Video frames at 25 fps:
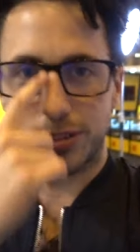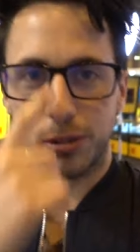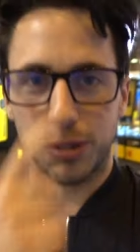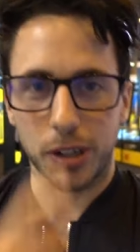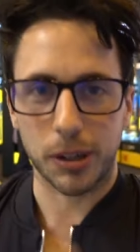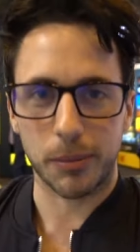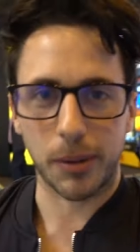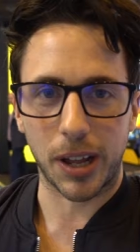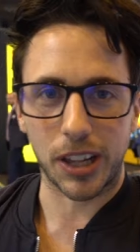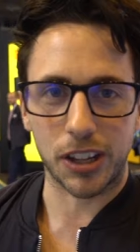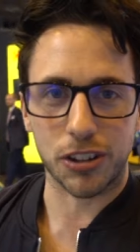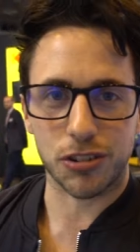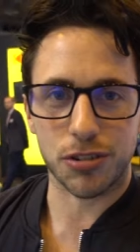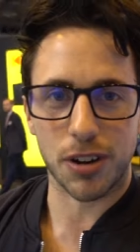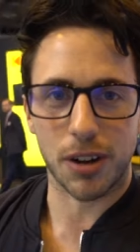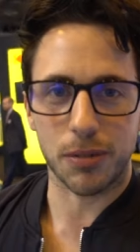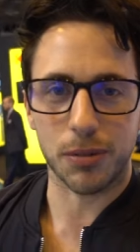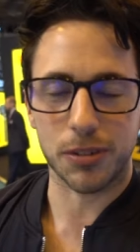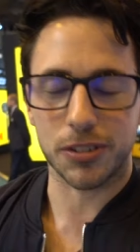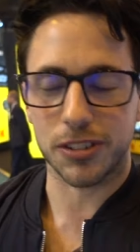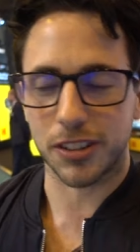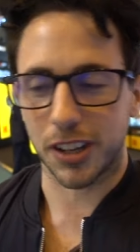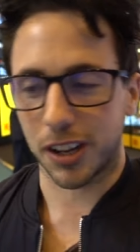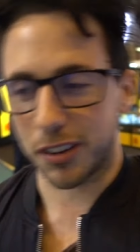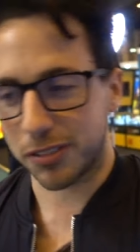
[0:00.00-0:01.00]
talking about the
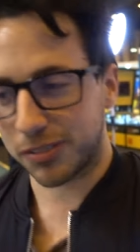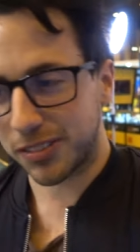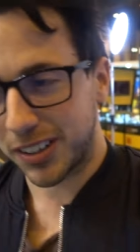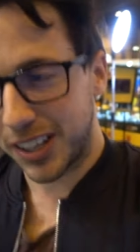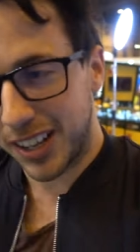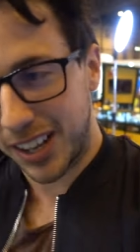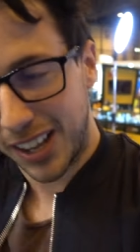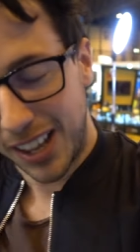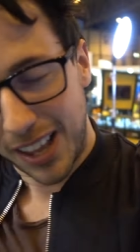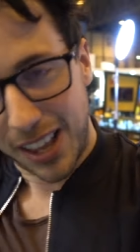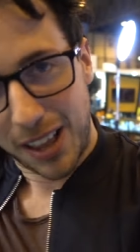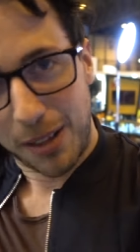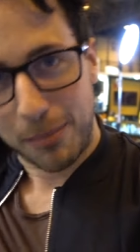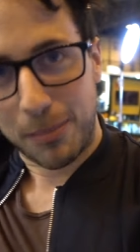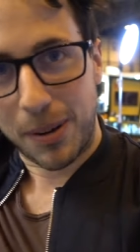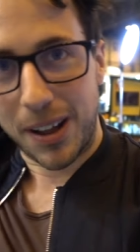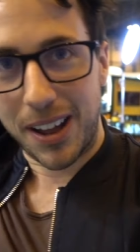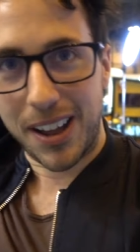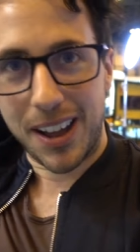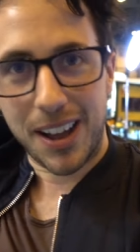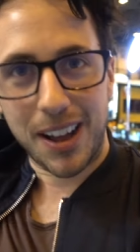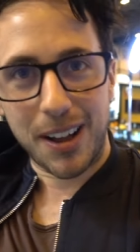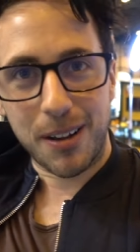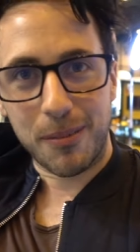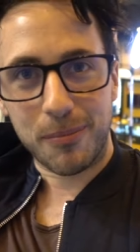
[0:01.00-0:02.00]
travel stuff.
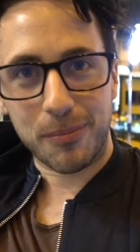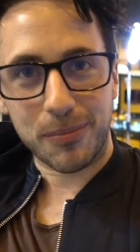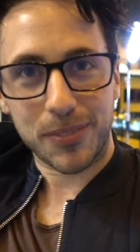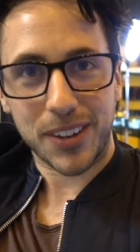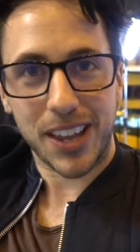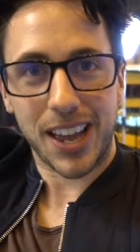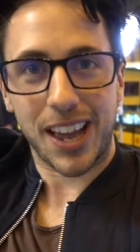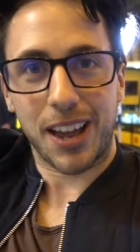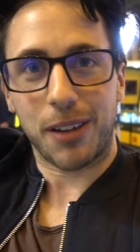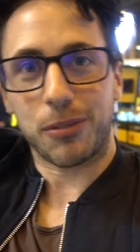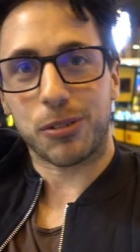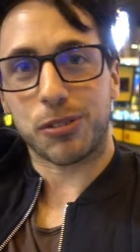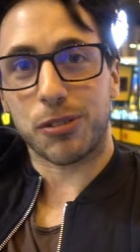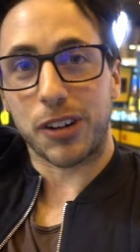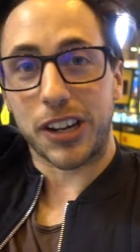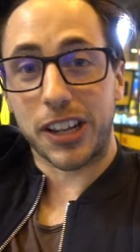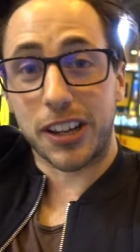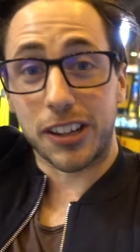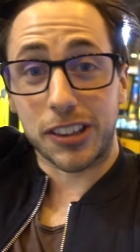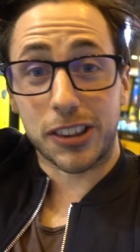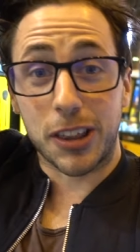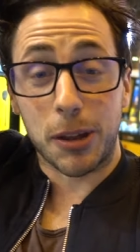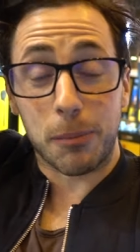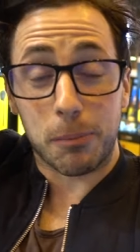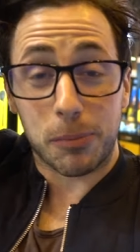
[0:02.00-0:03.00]
But um, yeah, it was really
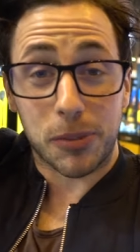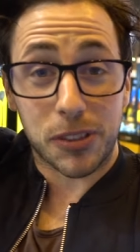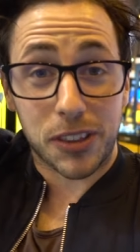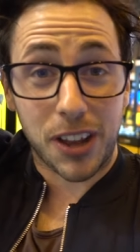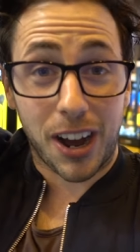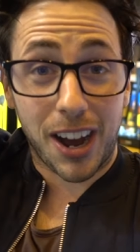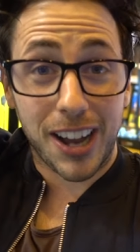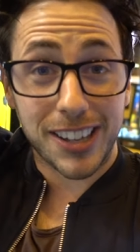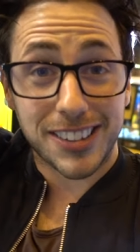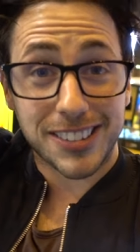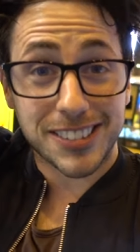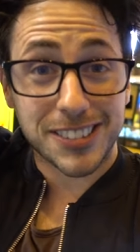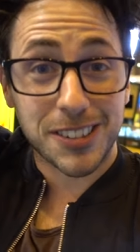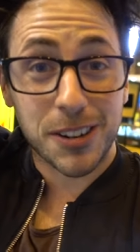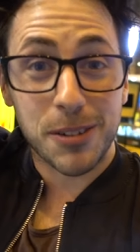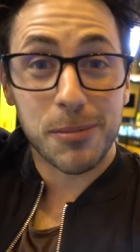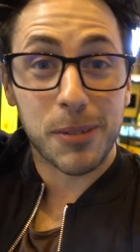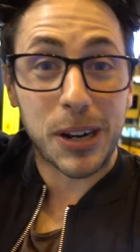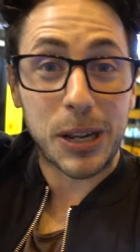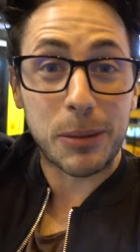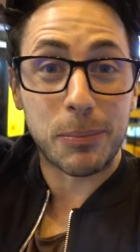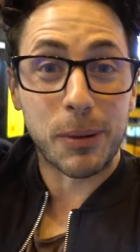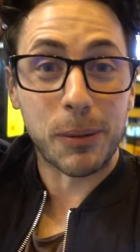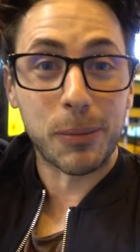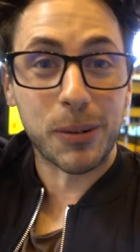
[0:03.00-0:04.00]
good. The, I had so
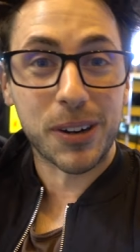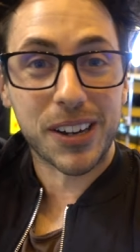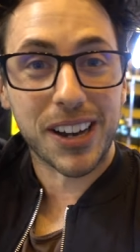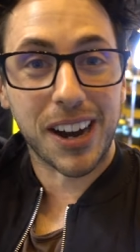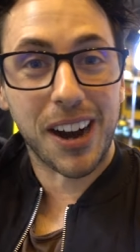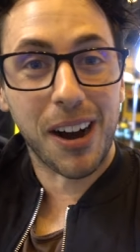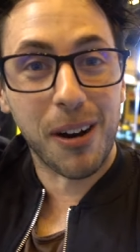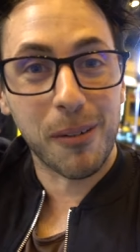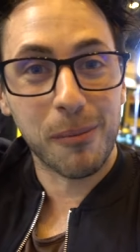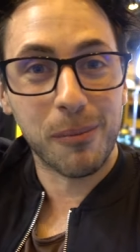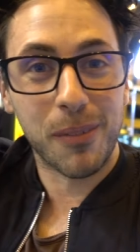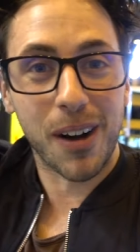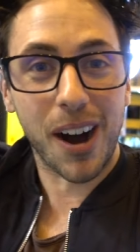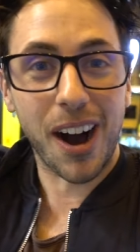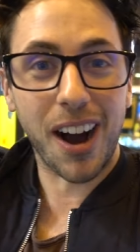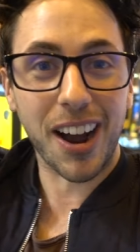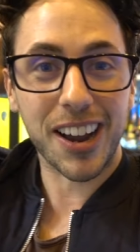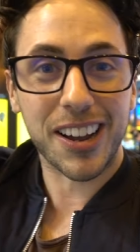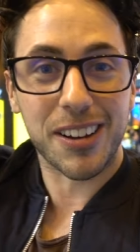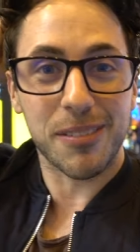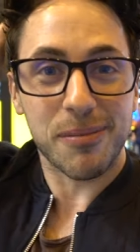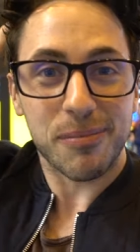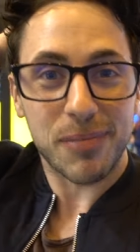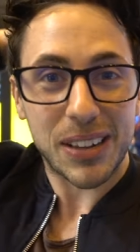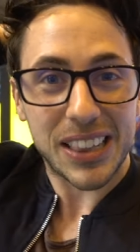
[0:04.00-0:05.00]
many people come. I
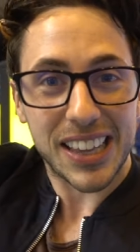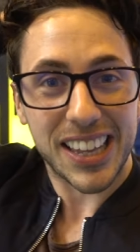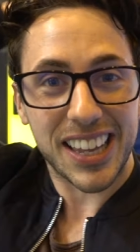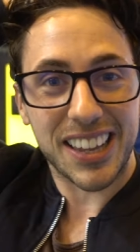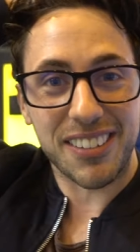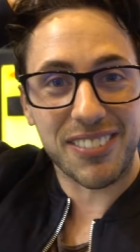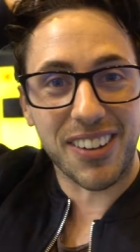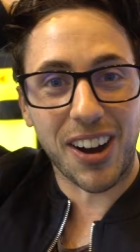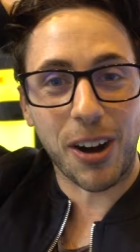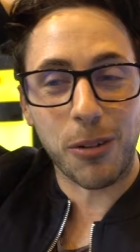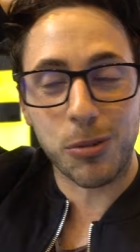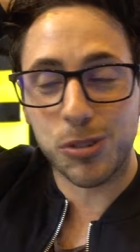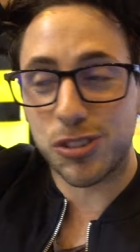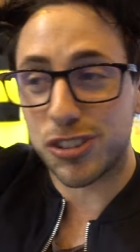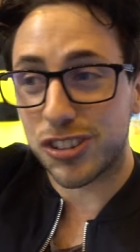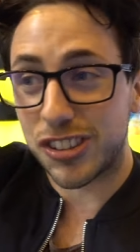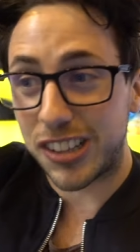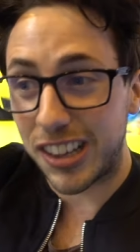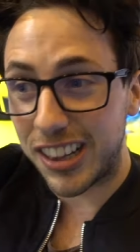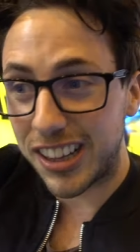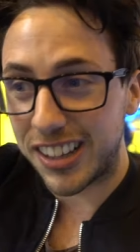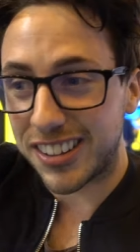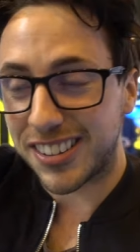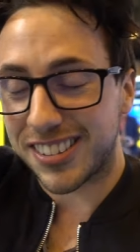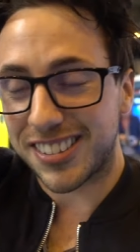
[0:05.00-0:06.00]
couldn't believe it. I was
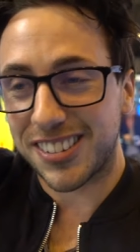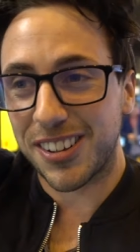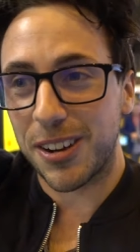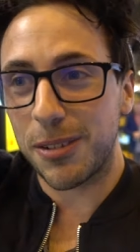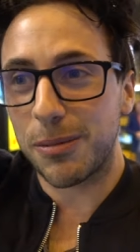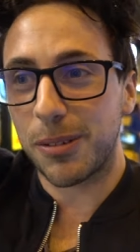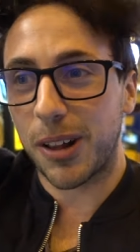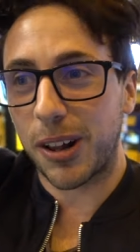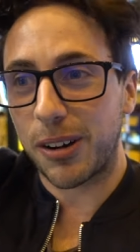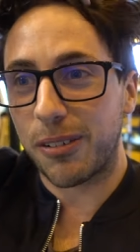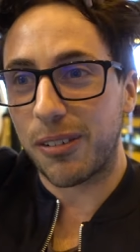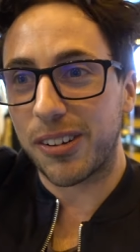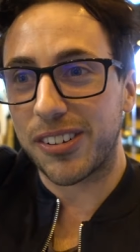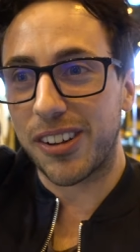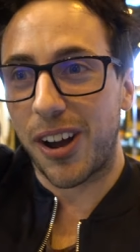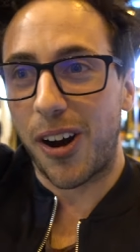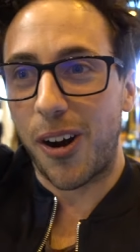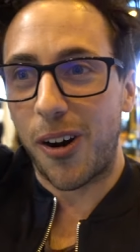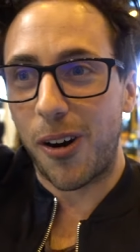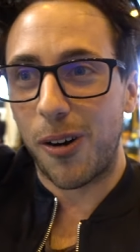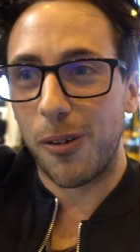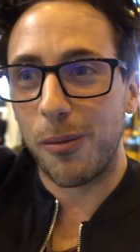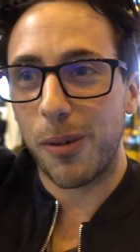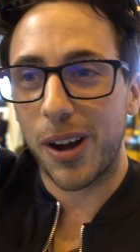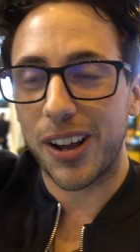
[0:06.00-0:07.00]
so blown away. I was
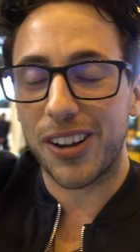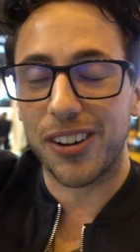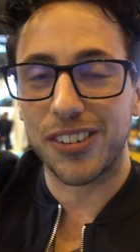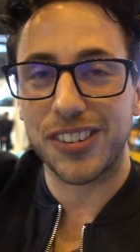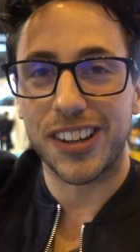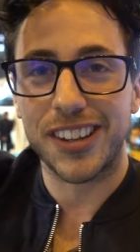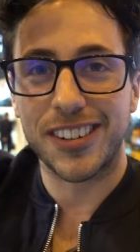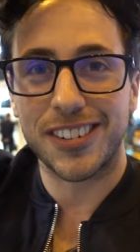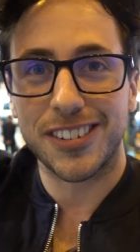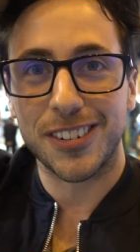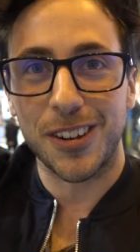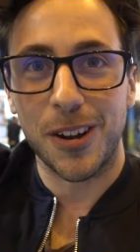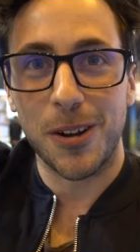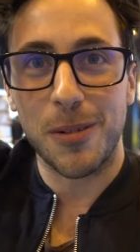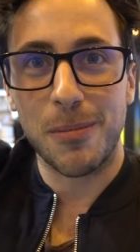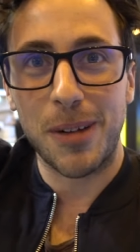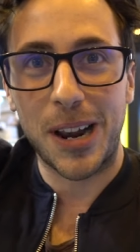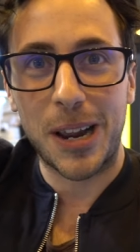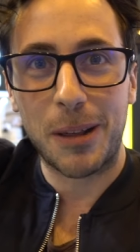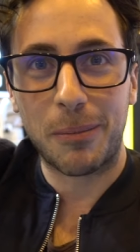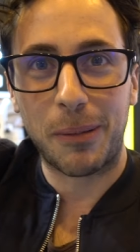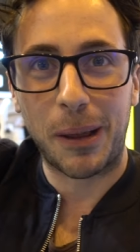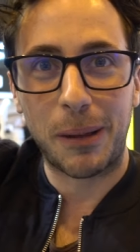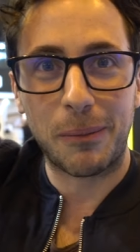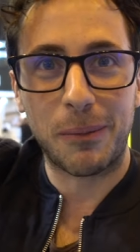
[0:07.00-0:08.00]
like, oh my god, there's so
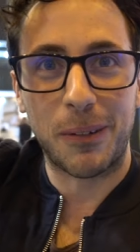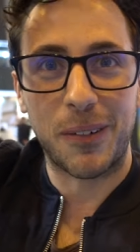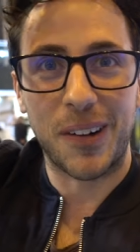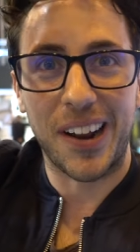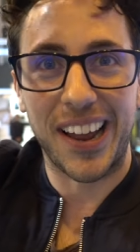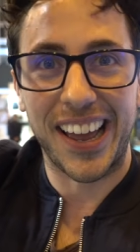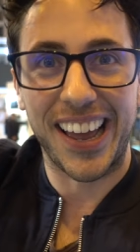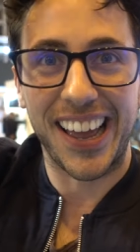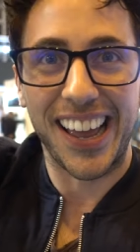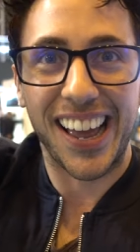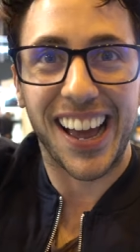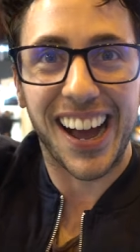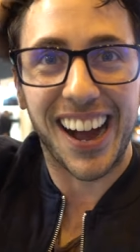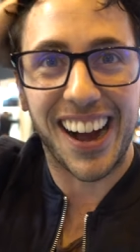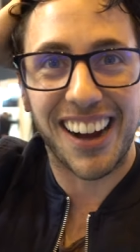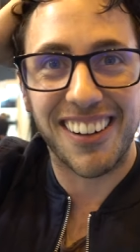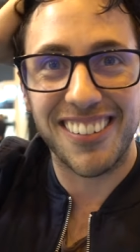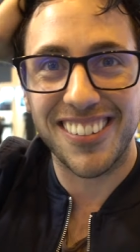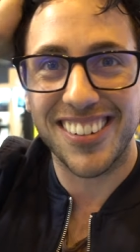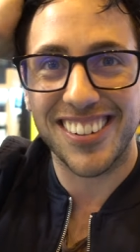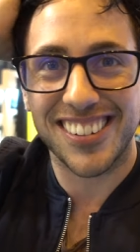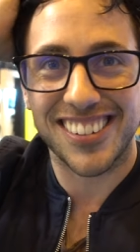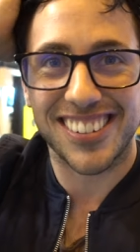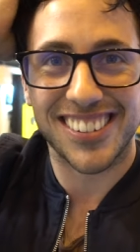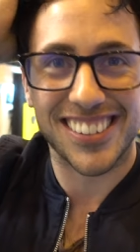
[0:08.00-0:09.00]
many people here. I
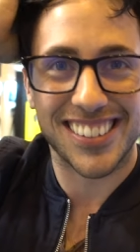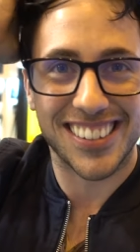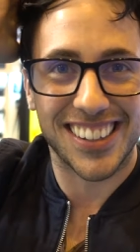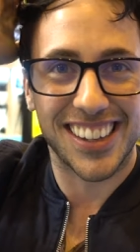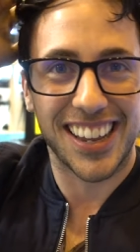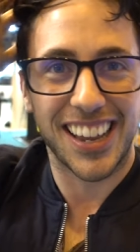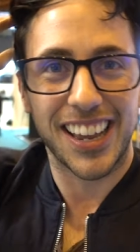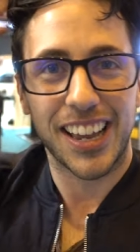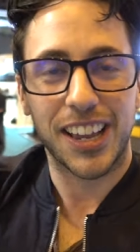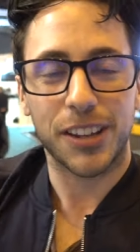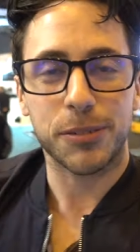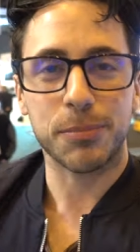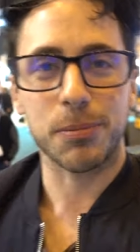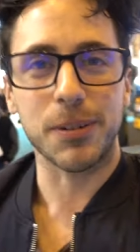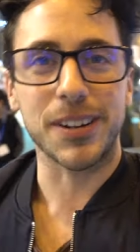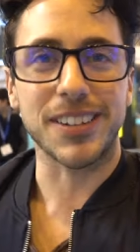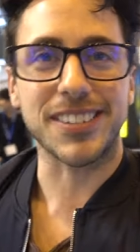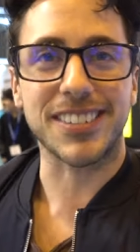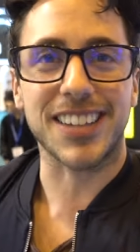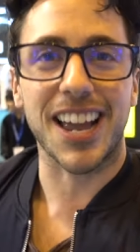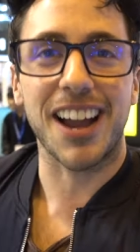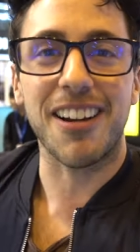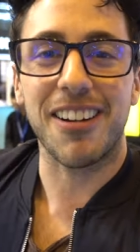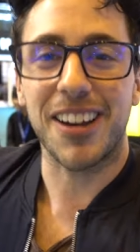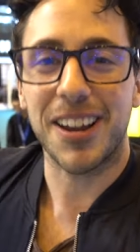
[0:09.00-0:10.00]
was pretty
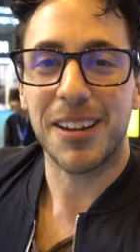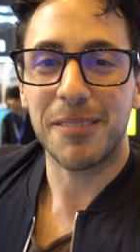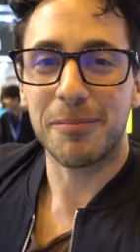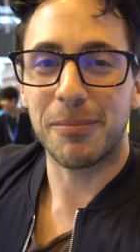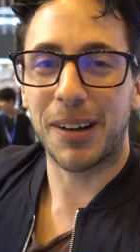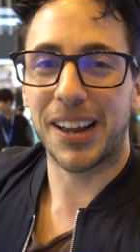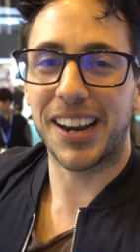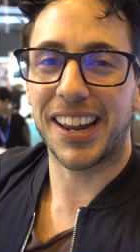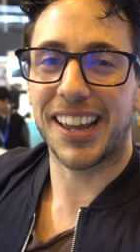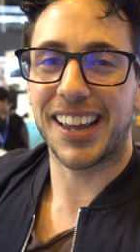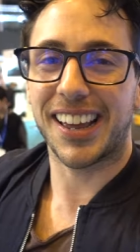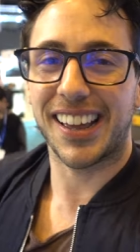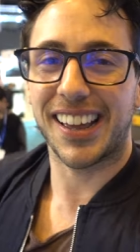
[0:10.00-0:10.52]
scary, but it.